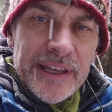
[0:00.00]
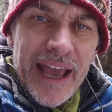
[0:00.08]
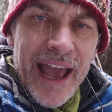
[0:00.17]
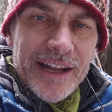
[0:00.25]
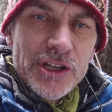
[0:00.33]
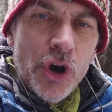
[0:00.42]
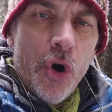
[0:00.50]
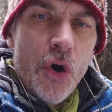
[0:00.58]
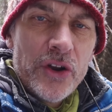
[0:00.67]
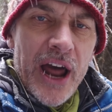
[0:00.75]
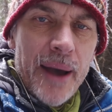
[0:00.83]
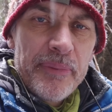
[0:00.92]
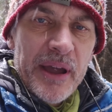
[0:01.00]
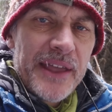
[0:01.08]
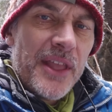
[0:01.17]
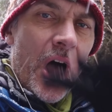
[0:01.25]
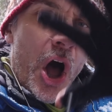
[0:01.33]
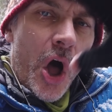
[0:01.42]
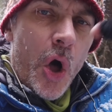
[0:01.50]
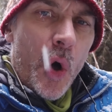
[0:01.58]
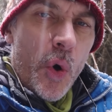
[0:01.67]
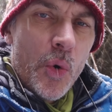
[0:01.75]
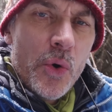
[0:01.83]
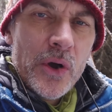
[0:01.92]
get caught up in the
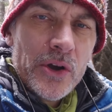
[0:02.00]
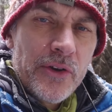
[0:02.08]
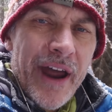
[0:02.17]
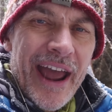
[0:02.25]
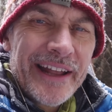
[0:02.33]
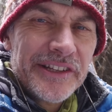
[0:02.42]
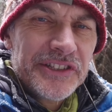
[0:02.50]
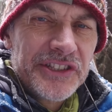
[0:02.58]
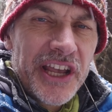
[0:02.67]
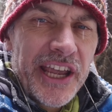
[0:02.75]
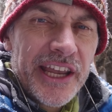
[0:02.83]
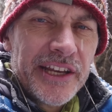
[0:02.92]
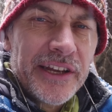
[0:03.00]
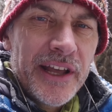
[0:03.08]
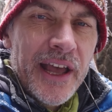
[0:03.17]
whole grand scene,